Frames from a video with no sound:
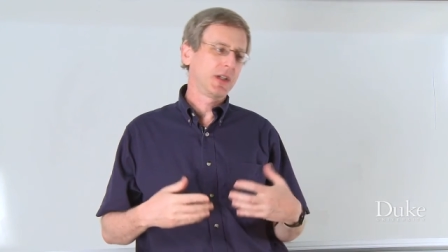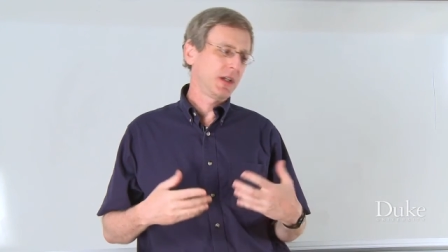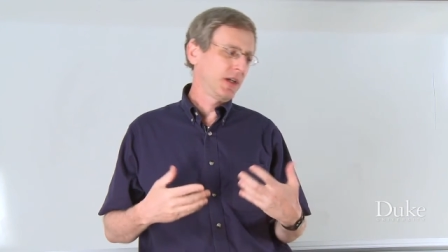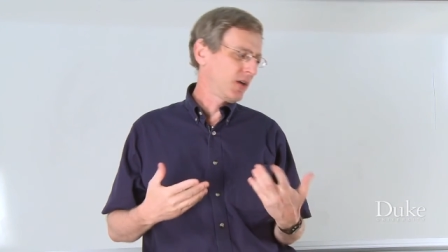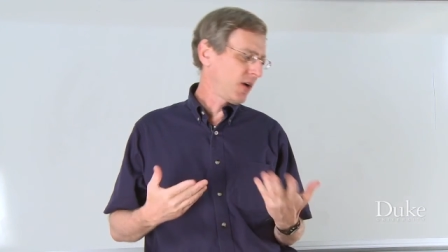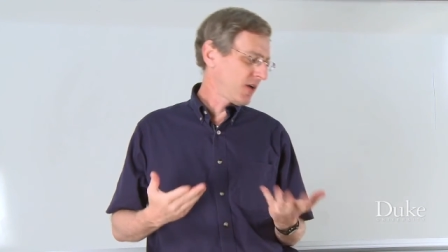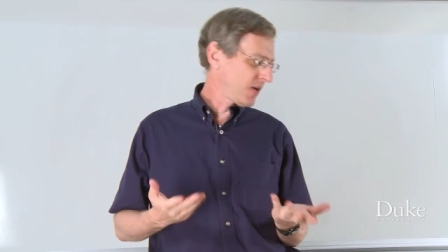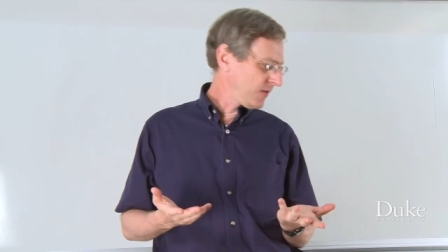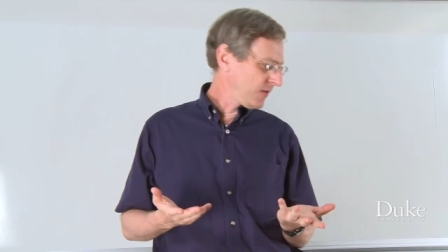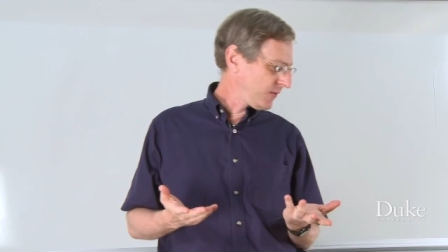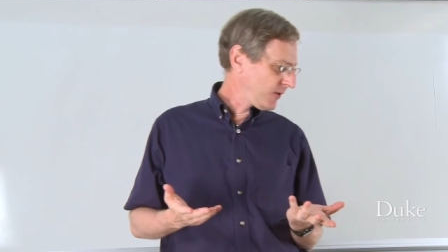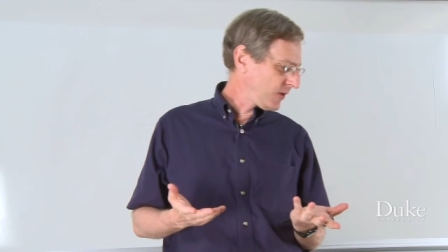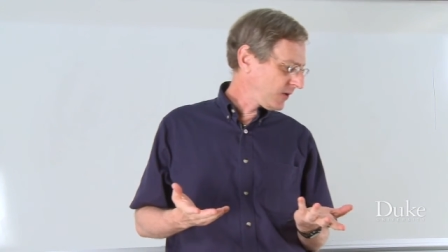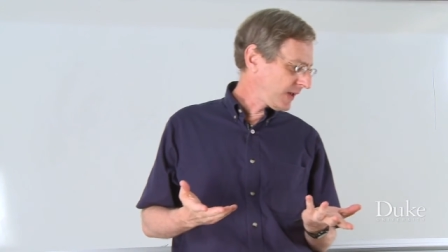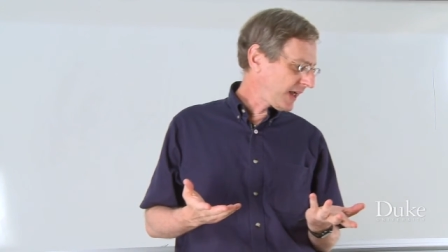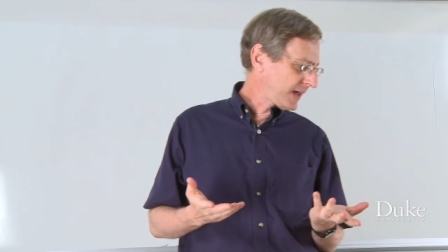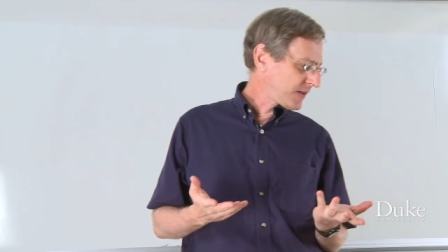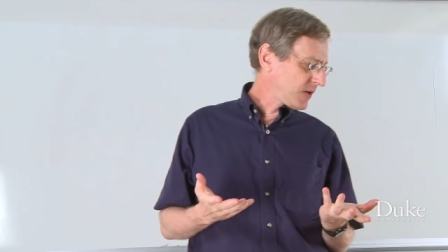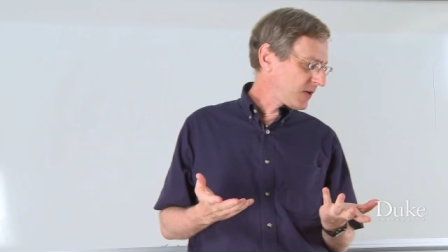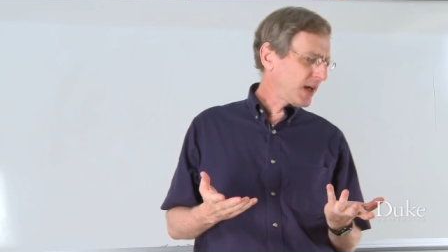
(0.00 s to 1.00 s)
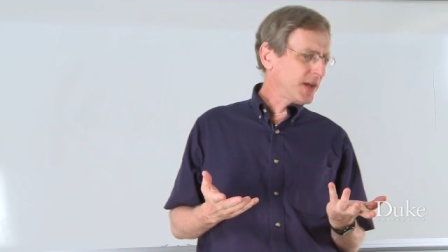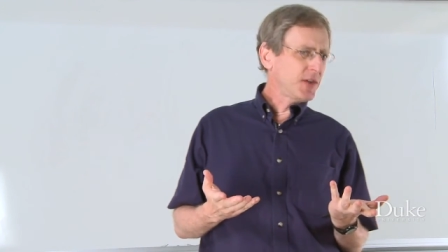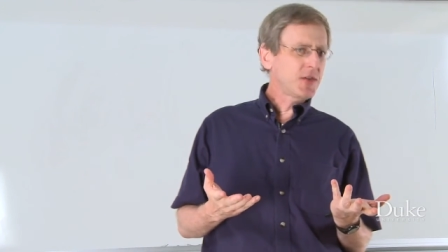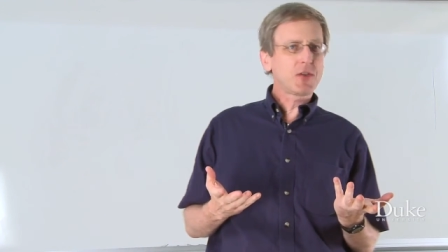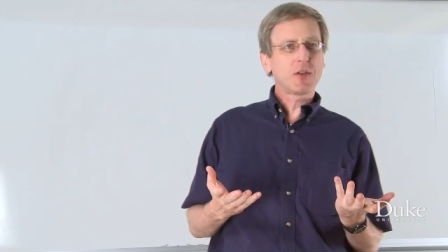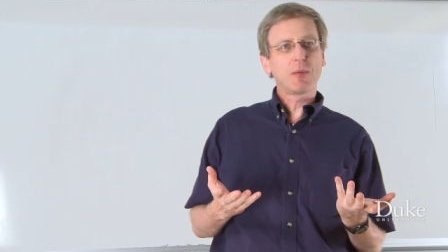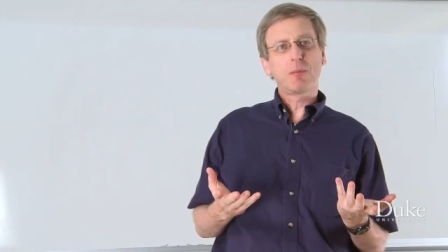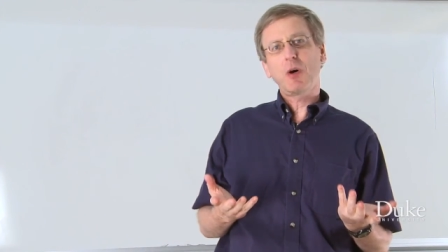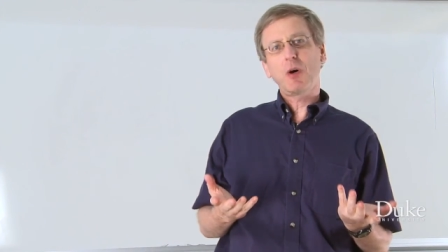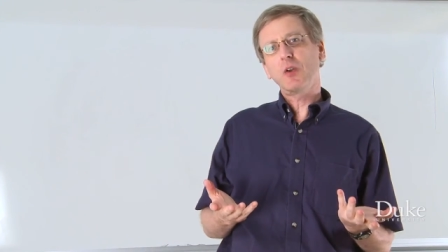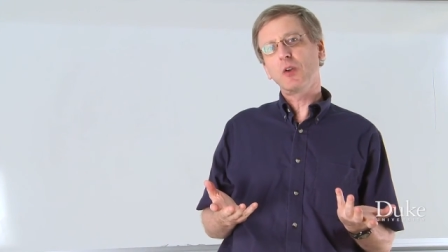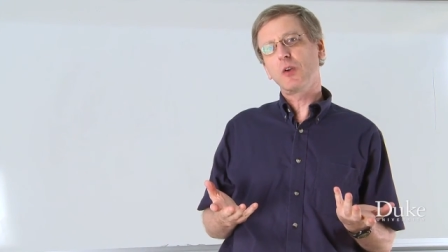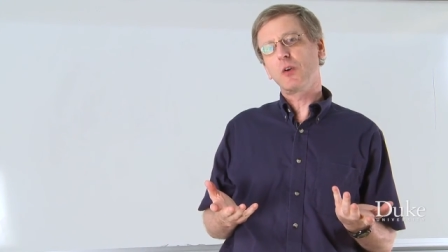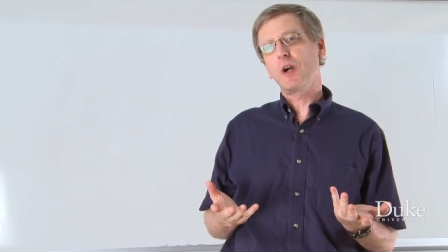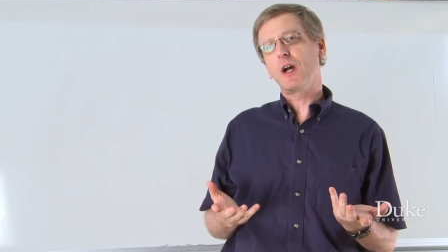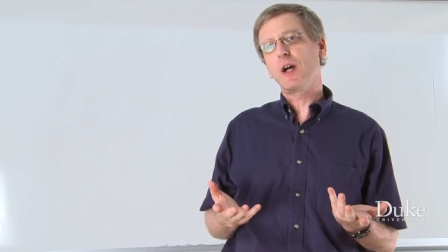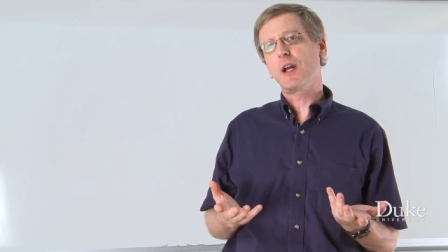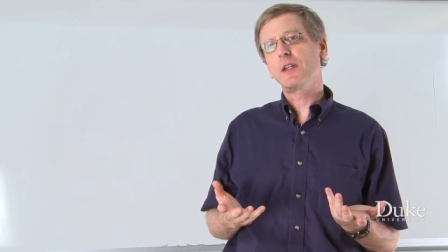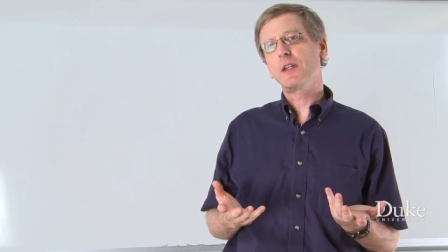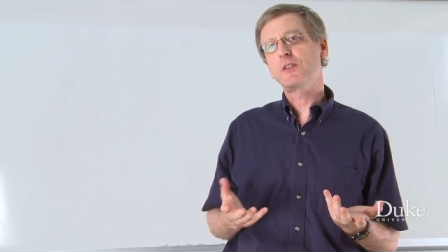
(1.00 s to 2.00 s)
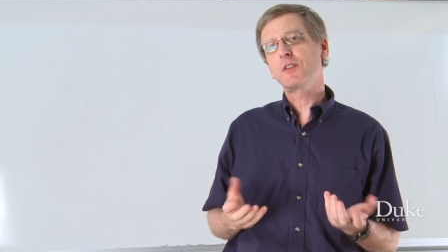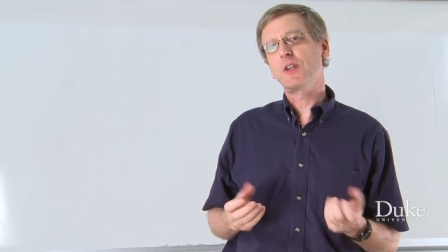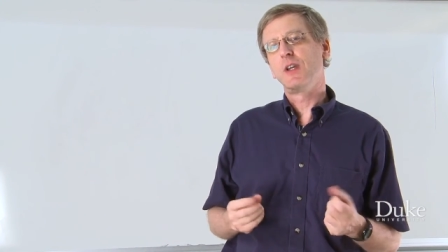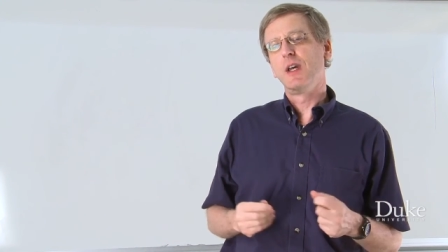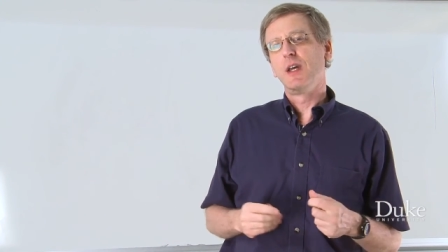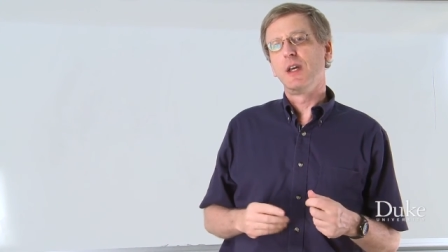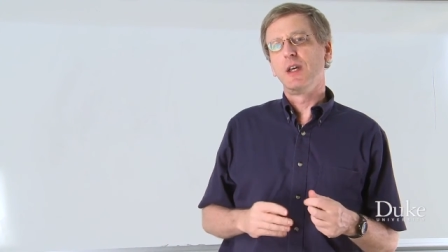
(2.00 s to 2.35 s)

In order for electrons to polarize,